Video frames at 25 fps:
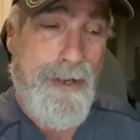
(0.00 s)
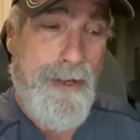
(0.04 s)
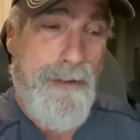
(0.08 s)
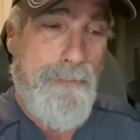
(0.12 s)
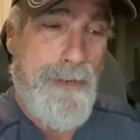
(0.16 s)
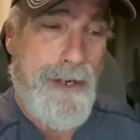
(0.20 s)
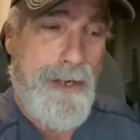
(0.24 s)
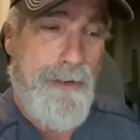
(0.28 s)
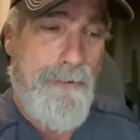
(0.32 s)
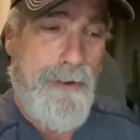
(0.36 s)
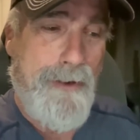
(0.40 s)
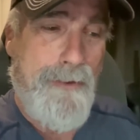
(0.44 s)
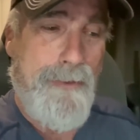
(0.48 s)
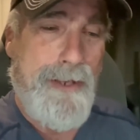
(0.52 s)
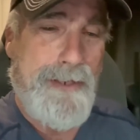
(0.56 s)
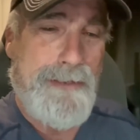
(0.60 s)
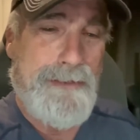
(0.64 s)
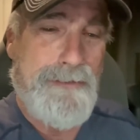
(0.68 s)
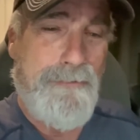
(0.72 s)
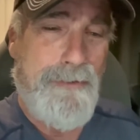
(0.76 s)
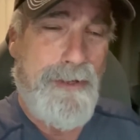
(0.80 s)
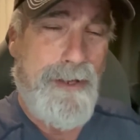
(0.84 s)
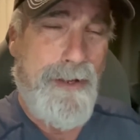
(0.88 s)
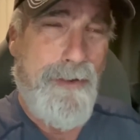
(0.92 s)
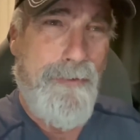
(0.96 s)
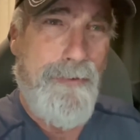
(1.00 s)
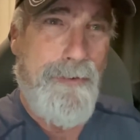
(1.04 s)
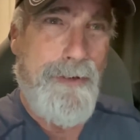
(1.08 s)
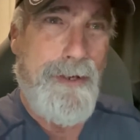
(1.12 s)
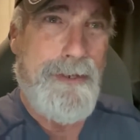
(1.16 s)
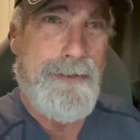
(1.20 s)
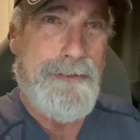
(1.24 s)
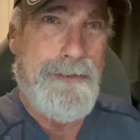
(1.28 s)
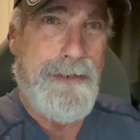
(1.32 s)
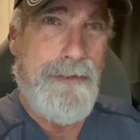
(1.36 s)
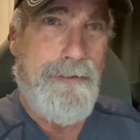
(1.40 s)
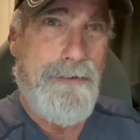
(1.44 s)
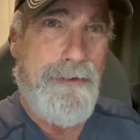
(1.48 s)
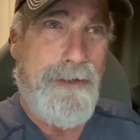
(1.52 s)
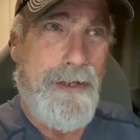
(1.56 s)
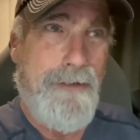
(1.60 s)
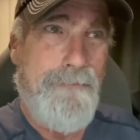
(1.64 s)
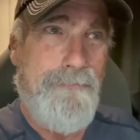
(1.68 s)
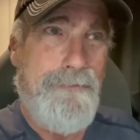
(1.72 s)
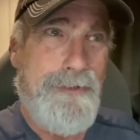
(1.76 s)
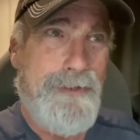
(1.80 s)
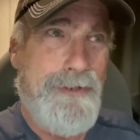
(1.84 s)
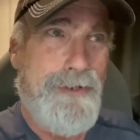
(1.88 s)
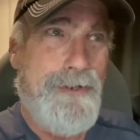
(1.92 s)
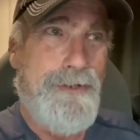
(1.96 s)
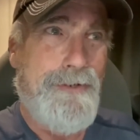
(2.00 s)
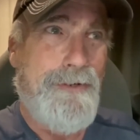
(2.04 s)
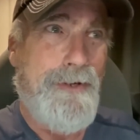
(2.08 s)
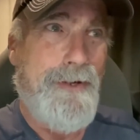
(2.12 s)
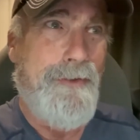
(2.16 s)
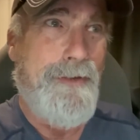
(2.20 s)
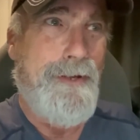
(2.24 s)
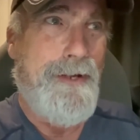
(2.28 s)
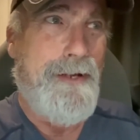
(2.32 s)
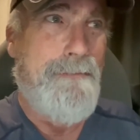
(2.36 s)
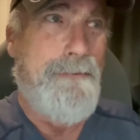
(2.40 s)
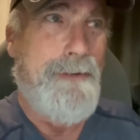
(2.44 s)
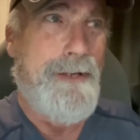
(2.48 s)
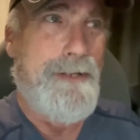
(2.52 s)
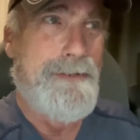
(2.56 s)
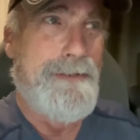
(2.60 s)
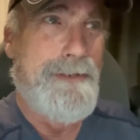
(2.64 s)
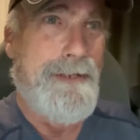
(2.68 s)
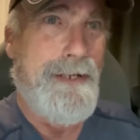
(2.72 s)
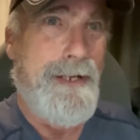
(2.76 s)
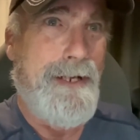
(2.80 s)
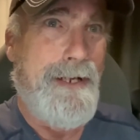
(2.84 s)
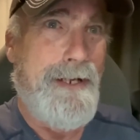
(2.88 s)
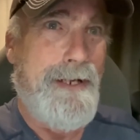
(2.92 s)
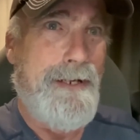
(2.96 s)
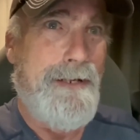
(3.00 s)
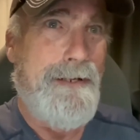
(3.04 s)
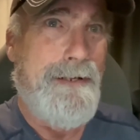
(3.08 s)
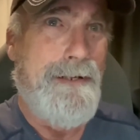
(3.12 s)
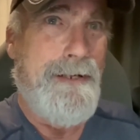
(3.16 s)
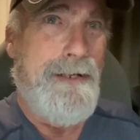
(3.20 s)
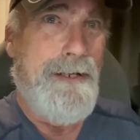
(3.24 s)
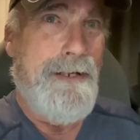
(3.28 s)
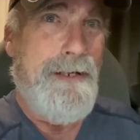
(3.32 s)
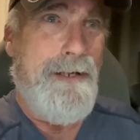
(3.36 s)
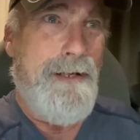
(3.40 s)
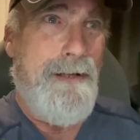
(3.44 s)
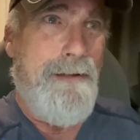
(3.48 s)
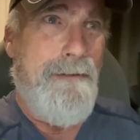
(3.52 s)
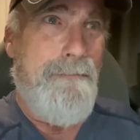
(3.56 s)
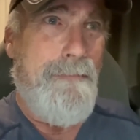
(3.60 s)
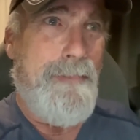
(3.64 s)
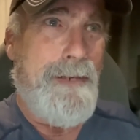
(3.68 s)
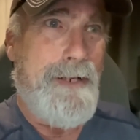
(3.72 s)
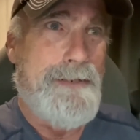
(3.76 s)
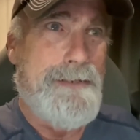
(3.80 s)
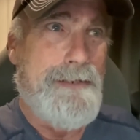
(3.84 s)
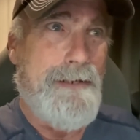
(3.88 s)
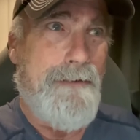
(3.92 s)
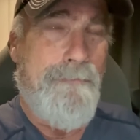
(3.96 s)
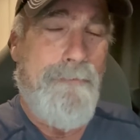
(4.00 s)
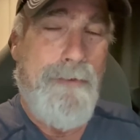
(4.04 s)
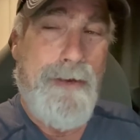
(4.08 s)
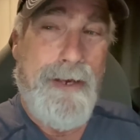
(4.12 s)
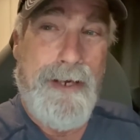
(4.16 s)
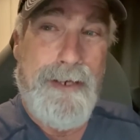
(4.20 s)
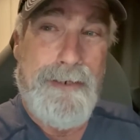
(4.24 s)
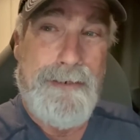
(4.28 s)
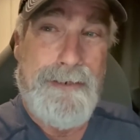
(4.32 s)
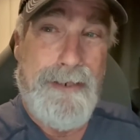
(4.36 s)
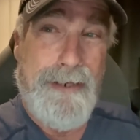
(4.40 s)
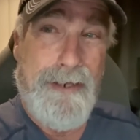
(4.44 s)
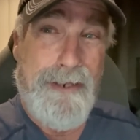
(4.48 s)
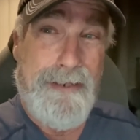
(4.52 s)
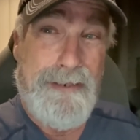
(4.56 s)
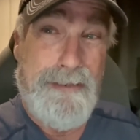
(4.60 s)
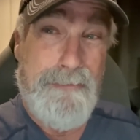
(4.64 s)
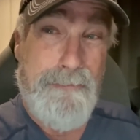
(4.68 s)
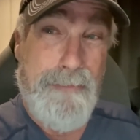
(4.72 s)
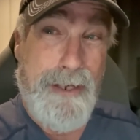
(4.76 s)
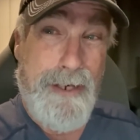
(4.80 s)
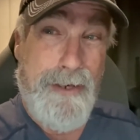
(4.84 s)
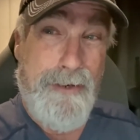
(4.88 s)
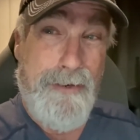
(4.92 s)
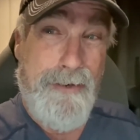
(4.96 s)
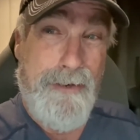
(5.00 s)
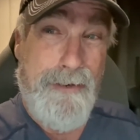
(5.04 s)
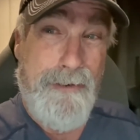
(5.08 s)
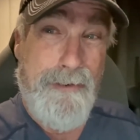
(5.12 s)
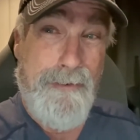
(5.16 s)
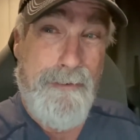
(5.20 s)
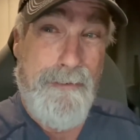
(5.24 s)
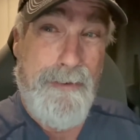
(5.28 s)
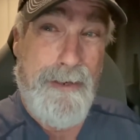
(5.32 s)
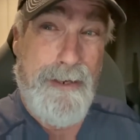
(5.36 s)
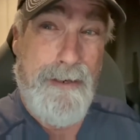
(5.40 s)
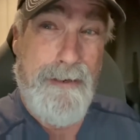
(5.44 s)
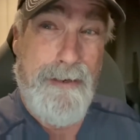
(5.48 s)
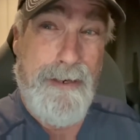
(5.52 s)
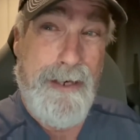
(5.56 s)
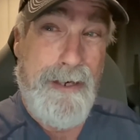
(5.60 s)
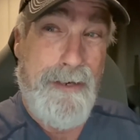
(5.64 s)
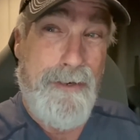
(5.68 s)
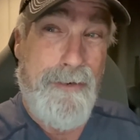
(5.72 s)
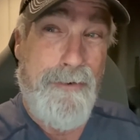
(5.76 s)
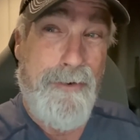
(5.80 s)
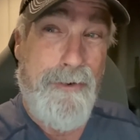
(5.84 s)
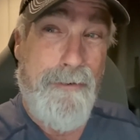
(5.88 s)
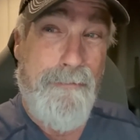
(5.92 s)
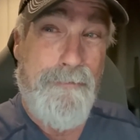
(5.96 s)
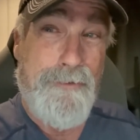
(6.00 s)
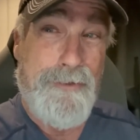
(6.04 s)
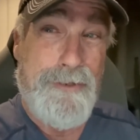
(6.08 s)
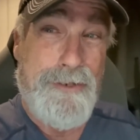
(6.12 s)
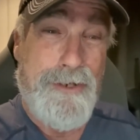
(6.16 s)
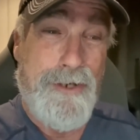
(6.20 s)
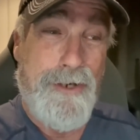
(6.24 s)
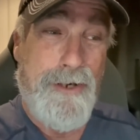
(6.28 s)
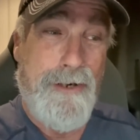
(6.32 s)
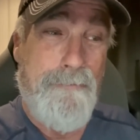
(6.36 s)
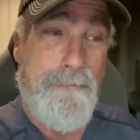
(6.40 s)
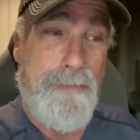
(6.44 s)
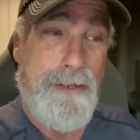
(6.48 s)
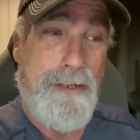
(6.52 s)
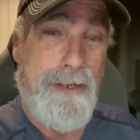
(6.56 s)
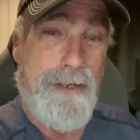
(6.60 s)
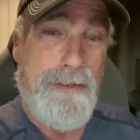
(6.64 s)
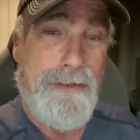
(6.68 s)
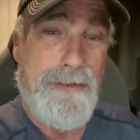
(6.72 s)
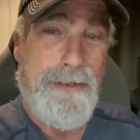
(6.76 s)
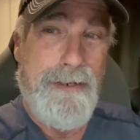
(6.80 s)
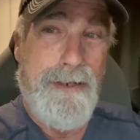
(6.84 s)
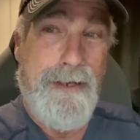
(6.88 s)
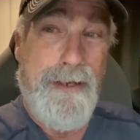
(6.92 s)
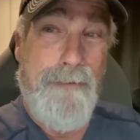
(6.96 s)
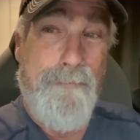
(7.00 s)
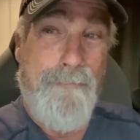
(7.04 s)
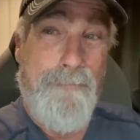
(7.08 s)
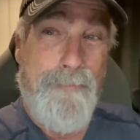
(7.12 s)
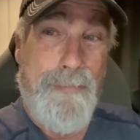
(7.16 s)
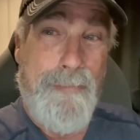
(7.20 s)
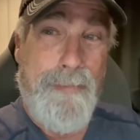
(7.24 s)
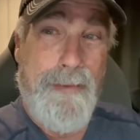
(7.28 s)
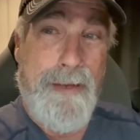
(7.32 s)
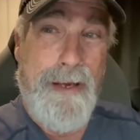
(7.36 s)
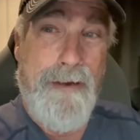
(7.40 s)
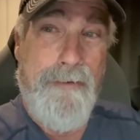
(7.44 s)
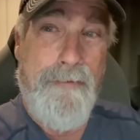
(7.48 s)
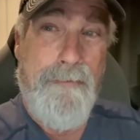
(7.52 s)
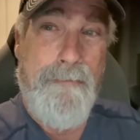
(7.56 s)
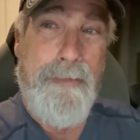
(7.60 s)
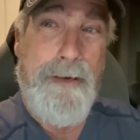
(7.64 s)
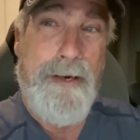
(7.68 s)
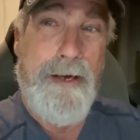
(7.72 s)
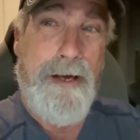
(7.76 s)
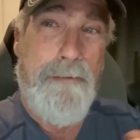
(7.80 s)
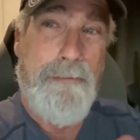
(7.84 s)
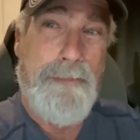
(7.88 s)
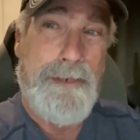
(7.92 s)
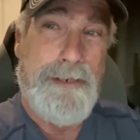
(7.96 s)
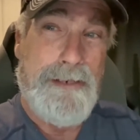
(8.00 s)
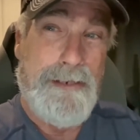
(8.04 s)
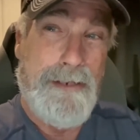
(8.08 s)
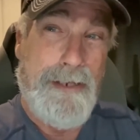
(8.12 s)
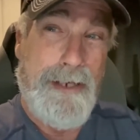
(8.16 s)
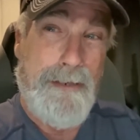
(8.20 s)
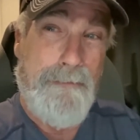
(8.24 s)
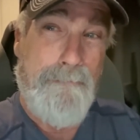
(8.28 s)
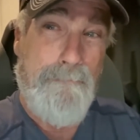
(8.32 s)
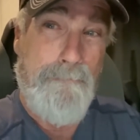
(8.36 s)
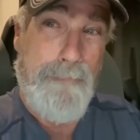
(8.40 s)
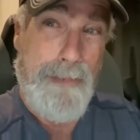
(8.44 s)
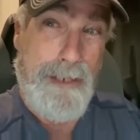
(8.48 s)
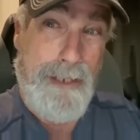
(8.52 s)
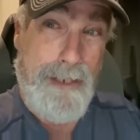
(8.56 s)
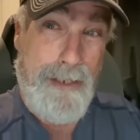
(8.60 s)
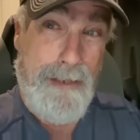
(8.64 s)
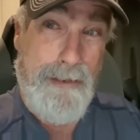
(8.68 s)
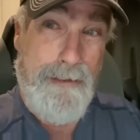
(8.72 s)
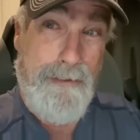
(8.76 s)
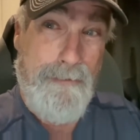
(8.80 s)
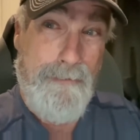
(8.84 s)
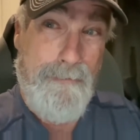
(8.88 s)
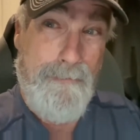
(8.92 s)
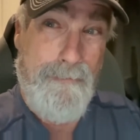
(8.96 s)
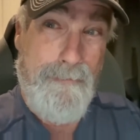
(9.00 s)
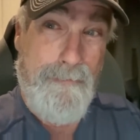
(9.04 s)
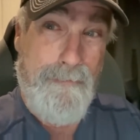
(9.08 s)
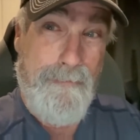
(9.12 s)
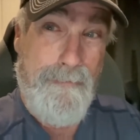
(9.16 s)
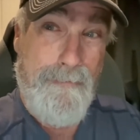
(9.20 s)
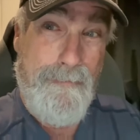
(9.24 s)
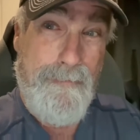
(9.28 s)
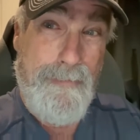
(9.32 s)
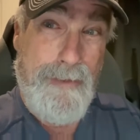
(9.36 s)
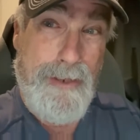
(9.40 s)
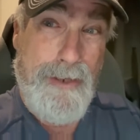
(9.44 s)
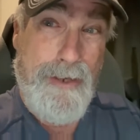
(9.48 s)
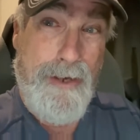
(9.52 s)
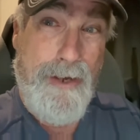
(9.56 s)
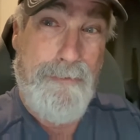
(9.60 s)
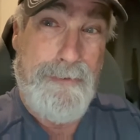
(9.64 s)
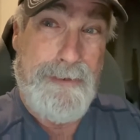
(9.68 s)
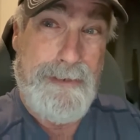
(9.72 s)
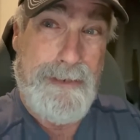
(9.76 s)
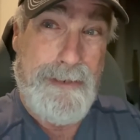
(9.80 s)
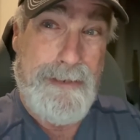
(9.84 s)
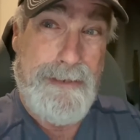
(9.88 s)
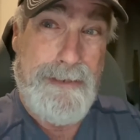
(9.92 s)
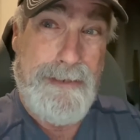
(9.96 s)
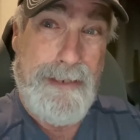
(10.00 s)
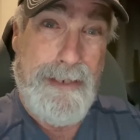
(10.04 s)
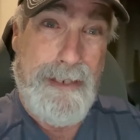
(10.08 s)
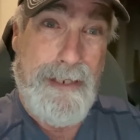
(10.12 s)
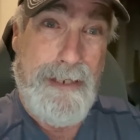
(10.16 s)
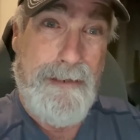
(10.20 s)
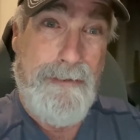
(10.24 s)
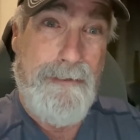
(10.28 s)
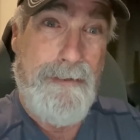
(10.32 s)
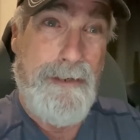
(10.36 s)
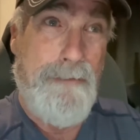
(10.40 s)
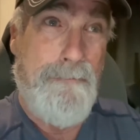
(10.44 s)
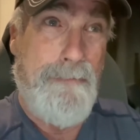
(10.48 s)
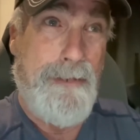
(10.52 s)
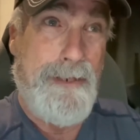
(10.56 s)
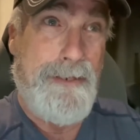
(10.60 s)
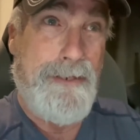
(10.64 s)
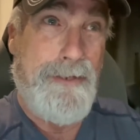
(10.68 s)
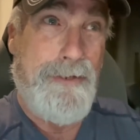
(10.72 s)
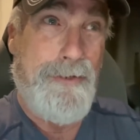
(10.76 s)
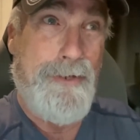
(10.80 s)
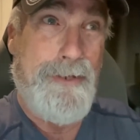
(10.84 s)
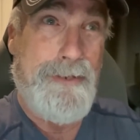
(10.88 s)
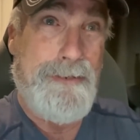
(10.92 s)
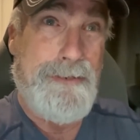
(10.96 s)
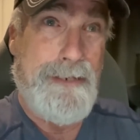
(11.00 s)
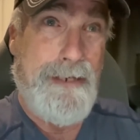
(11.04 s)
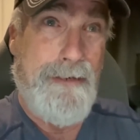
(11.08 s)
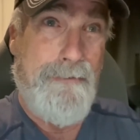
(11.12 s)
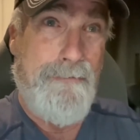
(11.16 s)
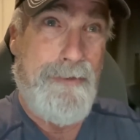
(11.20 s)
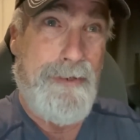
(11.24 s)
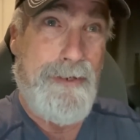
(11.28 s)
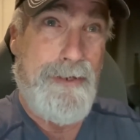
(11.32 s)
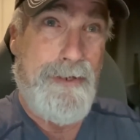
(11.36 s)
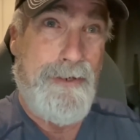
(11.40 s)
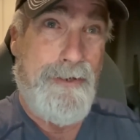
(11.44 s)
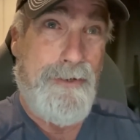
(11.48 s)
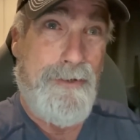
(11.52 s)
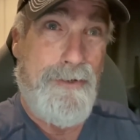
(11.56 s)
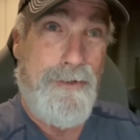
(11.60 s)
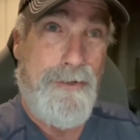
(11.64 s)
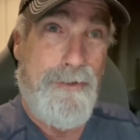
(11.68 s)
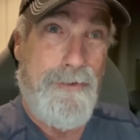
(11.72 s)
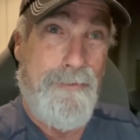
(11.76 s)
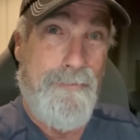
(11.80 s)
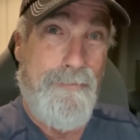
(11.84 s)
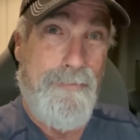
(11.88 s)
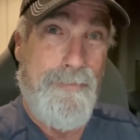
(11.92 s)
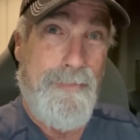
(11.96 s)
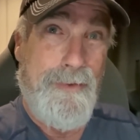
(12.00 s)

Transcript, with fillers: But anyway, that's one of the things I'd love to do, I think, about today, because I fantasize about, about it, and I don't know for sure. It'd be like, it'd be almost like me you know, I'm 68 and my 37 year old